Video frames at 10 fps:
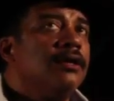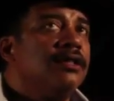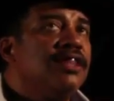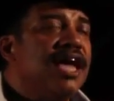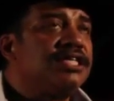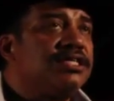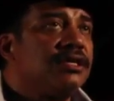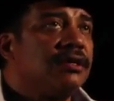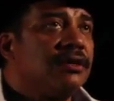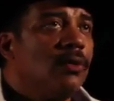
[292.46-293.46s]
that's
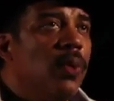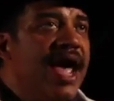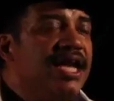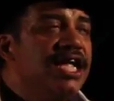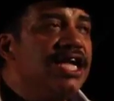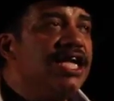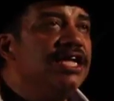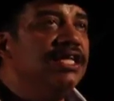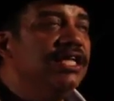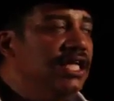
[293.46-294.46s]
wading in
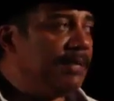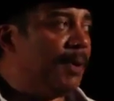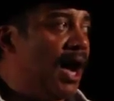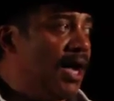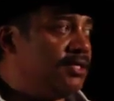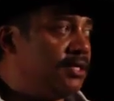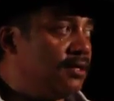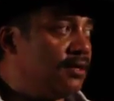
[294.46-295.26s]
a lily pond